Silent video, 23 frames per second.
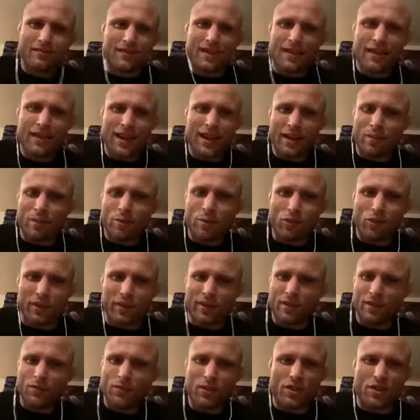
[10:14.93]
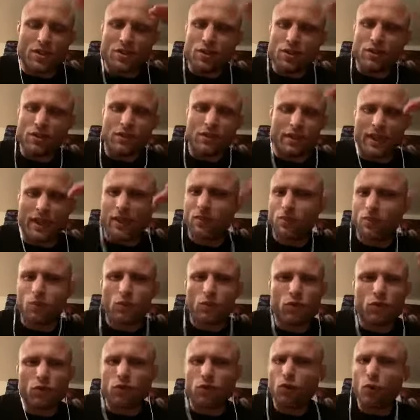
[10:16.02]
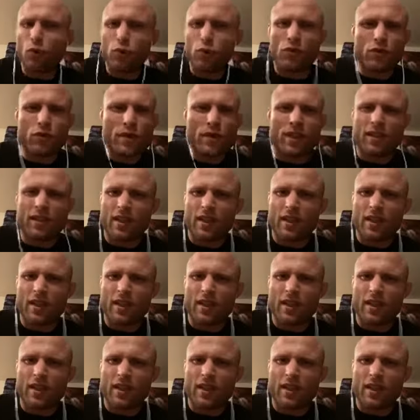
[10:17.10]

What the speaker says: not important. We just look for like 2-3